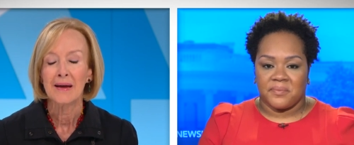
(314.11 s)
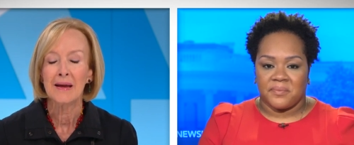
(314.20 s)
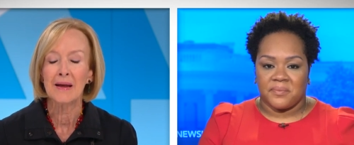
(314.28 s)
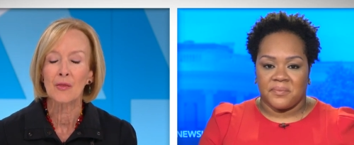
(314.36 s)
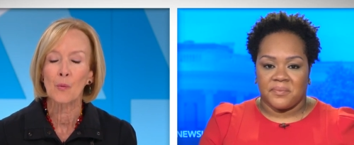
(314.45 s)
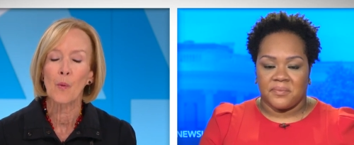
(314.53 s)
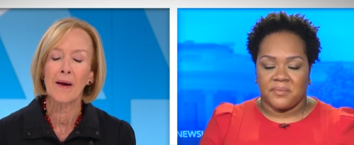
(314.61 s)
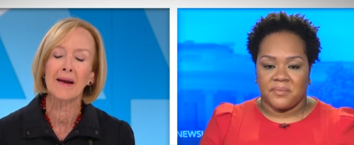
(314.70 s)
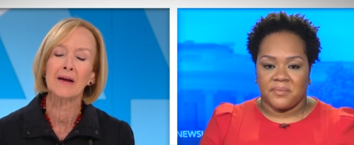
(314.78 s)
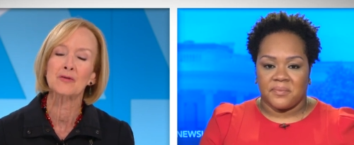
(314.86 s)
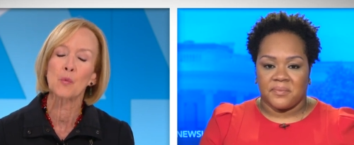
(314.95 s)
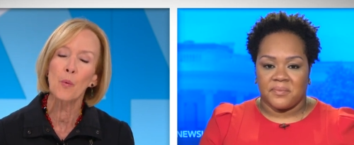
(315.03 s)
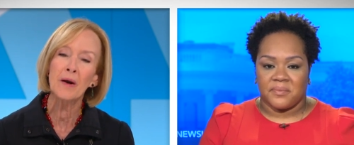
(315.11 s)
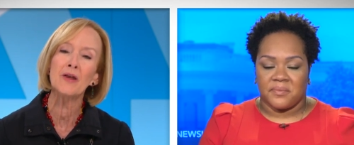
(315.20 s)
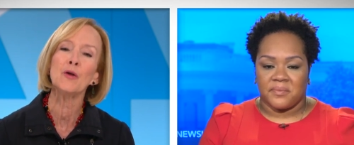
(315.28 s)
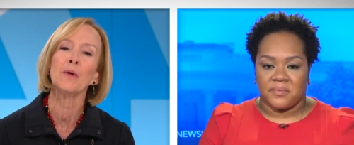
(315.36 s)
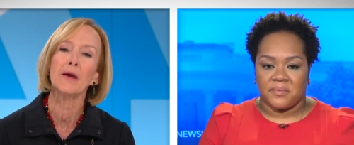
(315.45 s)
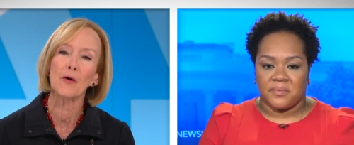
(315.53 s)
Speaker 1: in the White House. What
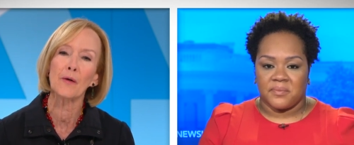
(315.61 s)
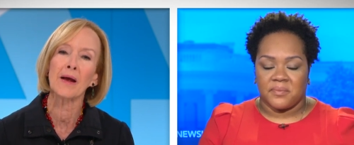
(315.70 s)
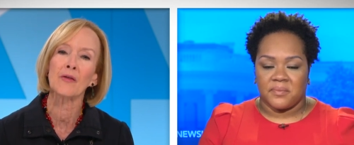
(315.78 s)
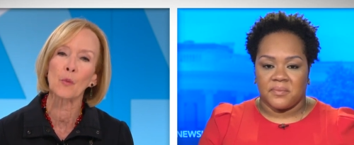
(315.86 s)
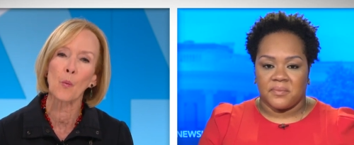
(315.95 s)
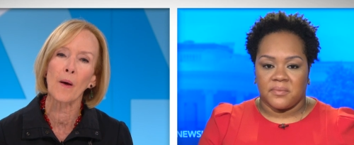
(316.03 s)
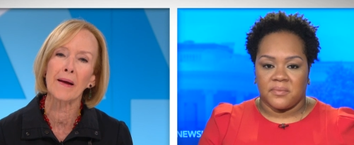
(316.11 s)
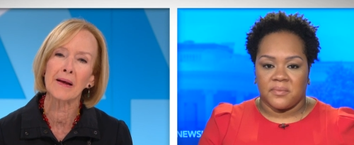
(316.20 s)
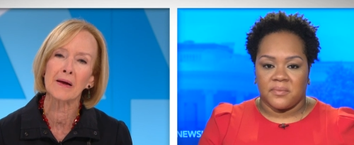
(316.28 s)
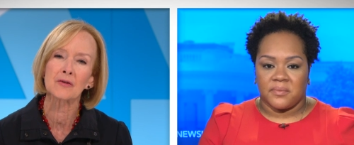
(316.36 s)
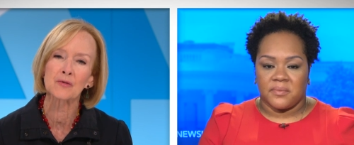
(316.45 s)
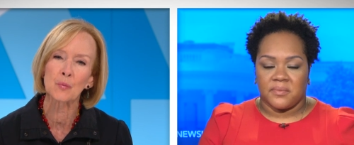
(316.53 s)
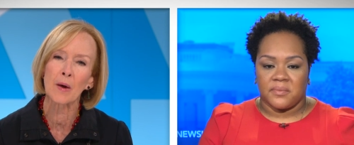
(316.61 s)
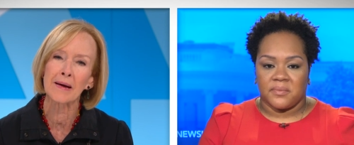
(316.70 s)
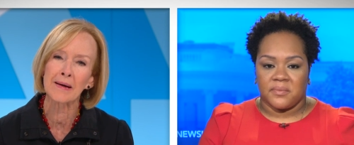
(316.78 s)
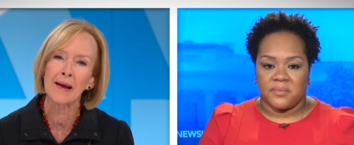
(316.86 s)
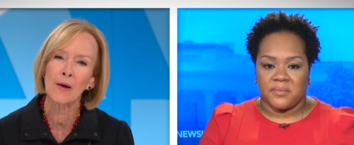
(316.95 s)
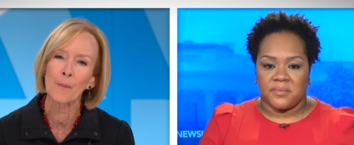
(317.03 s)
are you hearing at the White House
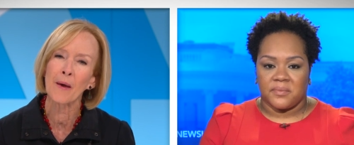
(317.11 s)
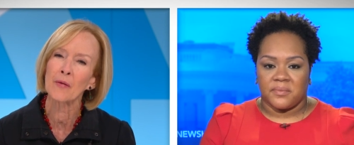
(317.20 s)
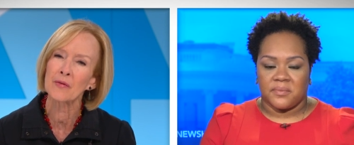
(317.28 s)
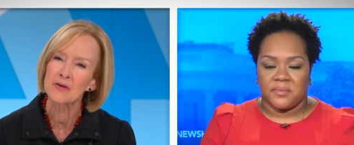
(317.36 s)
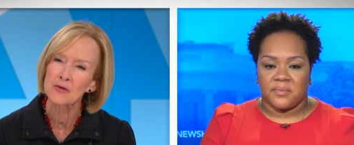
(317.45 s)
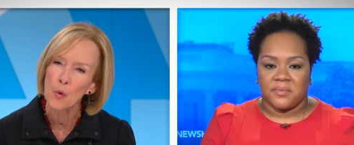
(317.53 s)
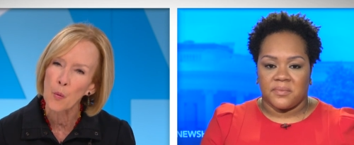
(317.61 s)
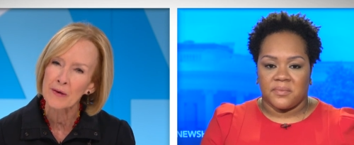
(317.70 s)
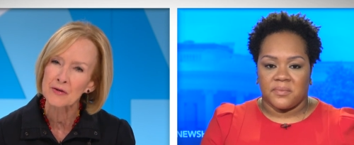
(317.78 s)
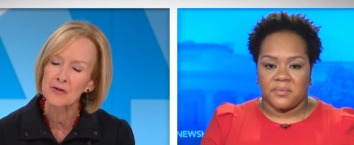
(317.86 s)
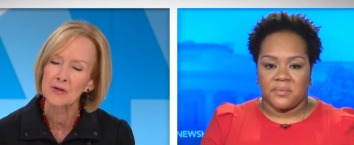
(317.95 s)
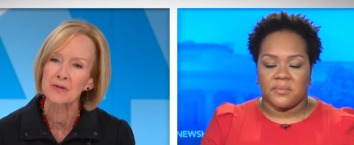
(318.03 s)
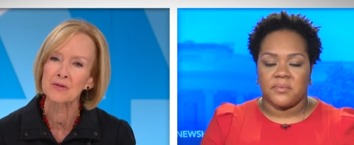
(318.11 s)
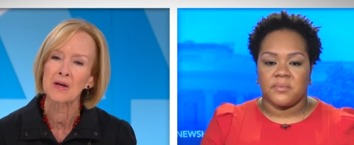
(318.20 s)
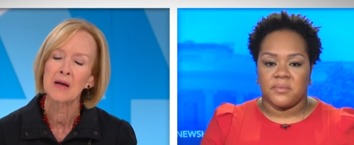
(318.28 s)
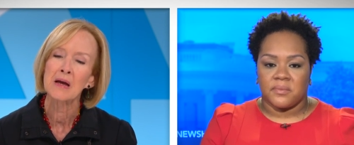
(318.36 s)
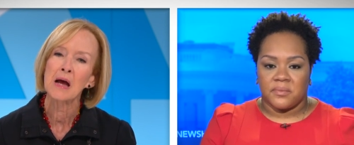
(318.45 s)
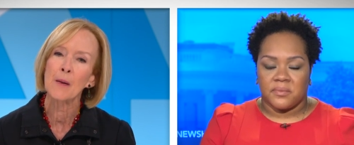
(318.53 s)
right now about these questions
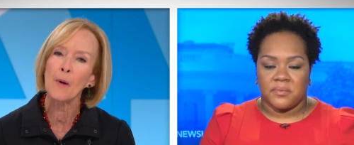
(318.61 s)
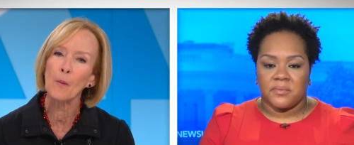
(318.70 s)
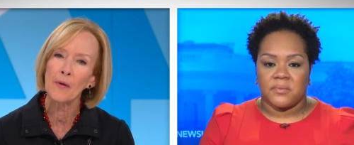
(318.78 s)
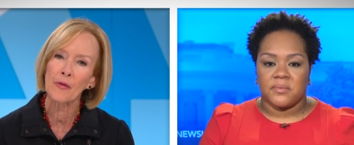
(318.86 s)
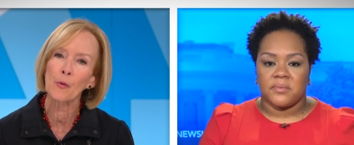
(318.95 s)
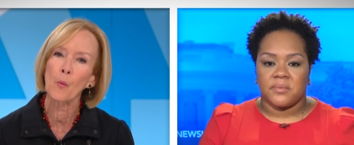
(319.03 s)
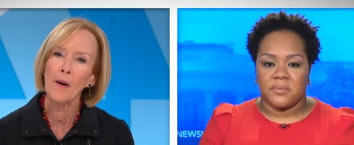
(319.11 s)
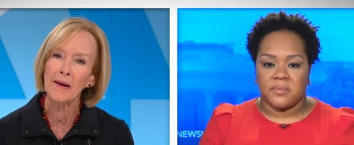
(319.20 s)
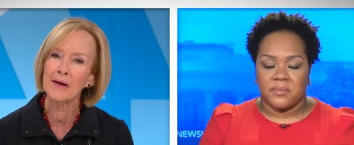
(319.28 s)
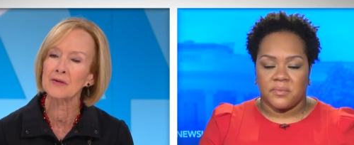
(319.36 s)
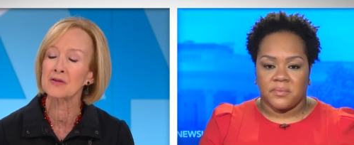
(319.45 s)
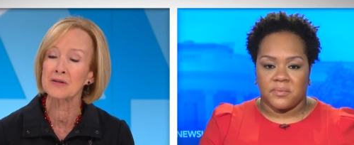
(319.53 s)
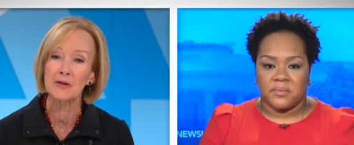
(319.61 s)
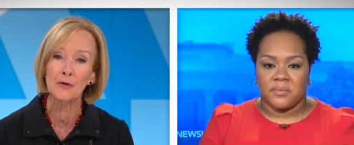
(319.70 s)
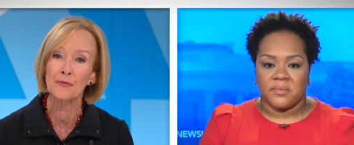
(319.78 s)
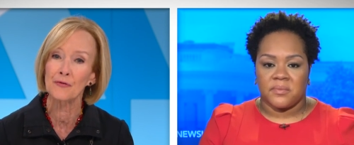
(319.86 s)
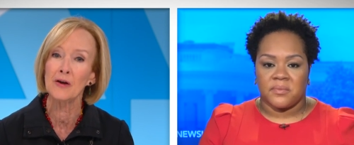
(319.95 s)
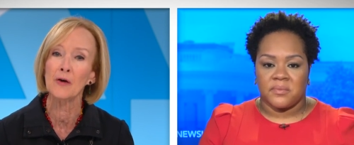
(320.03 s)
about whether the White House is
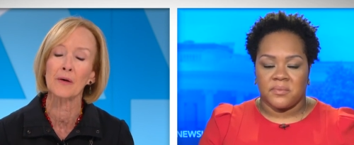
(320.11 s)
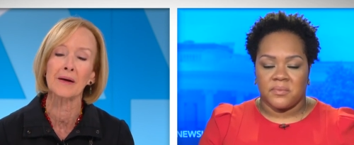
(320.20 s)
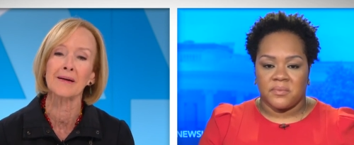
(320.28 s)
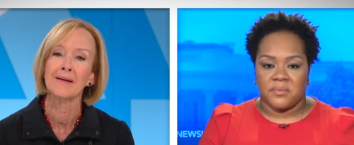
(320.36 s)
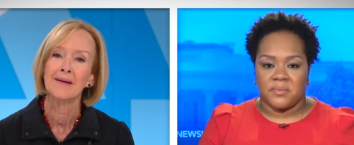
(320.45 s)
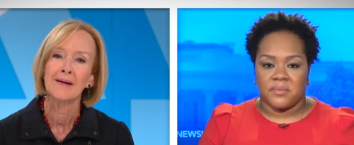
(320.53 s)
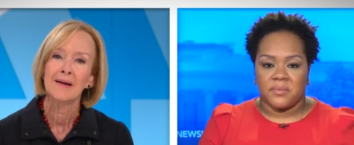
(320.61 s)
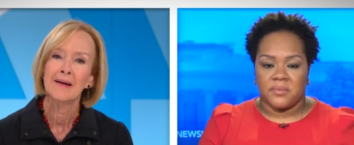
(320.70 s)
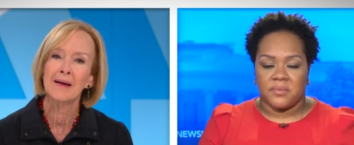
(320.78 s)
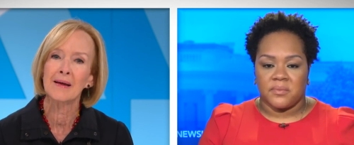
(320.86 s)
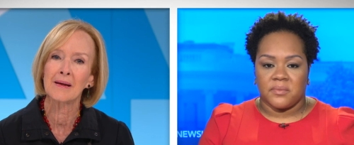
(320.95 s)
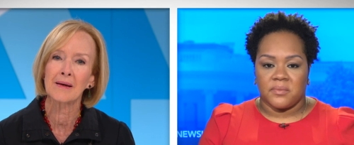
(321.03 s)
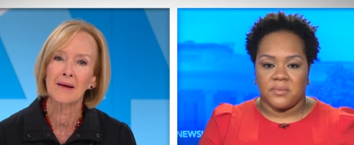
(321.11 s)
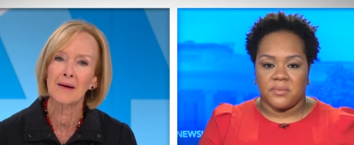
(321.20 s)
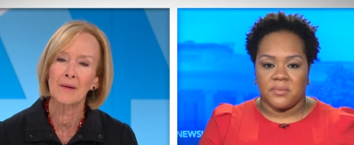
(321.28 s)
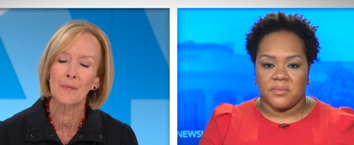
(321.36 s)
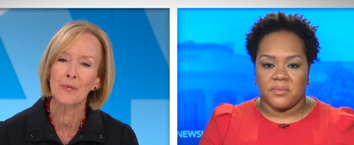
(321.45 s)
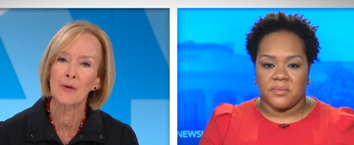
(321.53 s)
interfering in
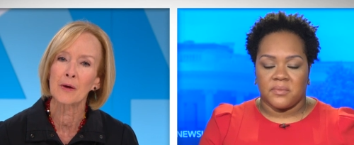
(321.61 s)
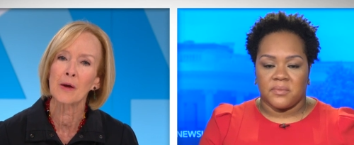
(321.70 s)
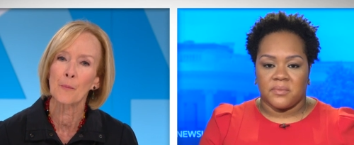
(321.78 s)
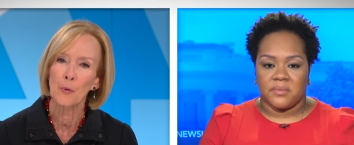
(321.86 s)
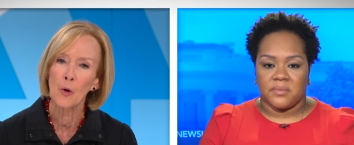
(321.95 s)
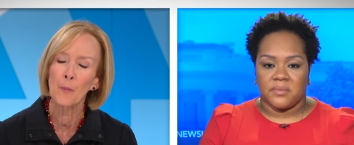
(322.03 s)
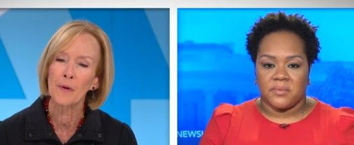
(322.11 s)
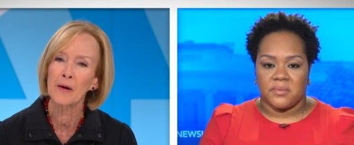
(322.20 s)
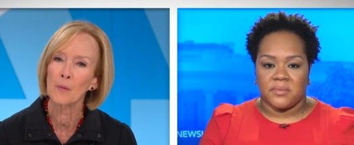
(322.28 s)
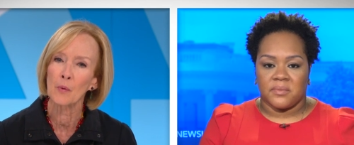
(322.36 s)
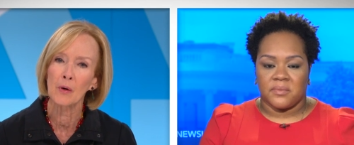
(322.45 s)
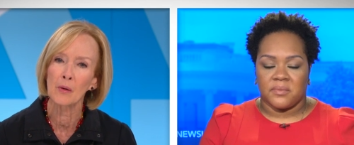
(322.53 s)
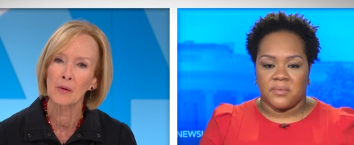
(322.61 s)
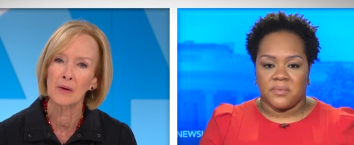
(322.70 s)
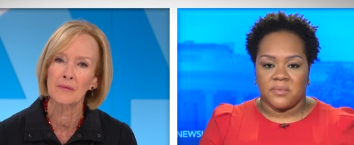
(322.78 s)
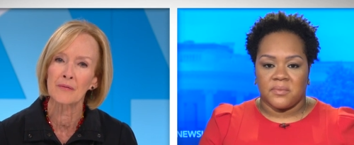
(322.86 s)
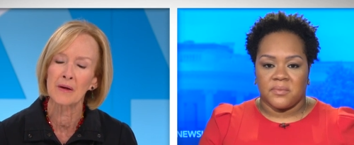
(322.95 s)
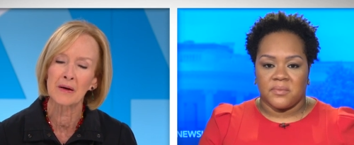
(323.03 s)
the appropriate role
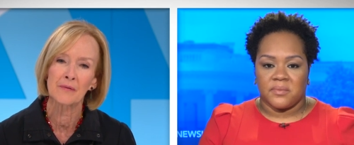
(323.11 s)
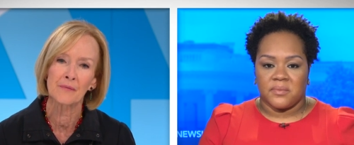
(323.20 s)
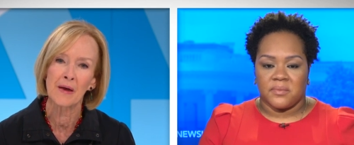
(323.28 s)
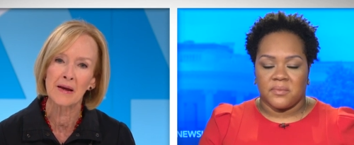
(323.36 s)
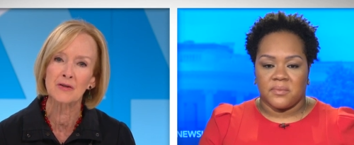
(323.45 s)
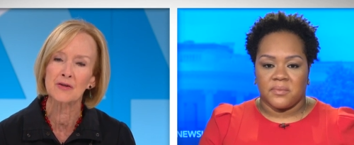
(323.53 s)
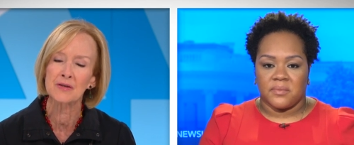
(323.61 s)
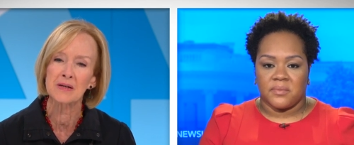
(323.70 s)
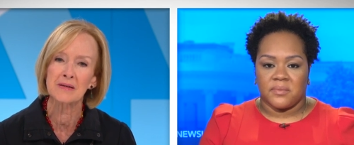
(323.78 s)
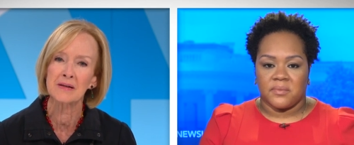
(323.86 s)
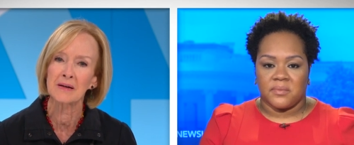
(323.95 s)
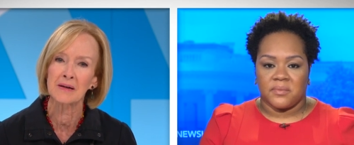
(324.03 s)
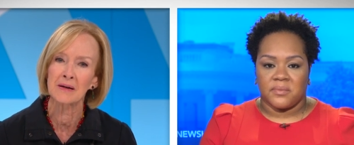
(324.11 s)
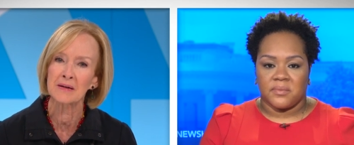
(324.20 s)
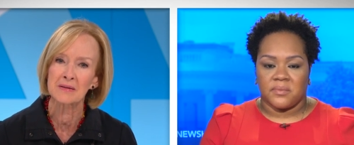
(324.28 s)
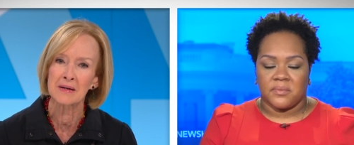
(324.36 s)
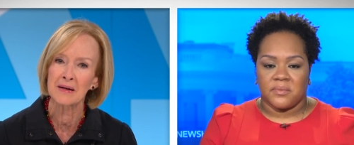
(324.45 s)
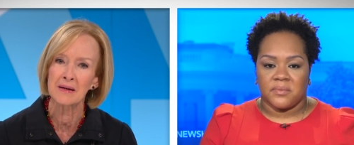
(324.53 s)
of agencies that
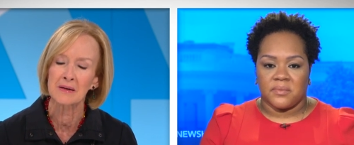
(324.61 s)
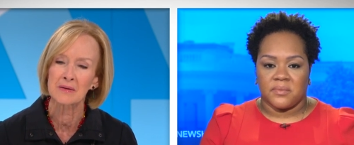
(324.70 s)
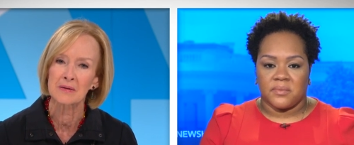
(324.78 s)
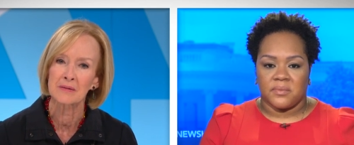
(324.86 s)
conduct science?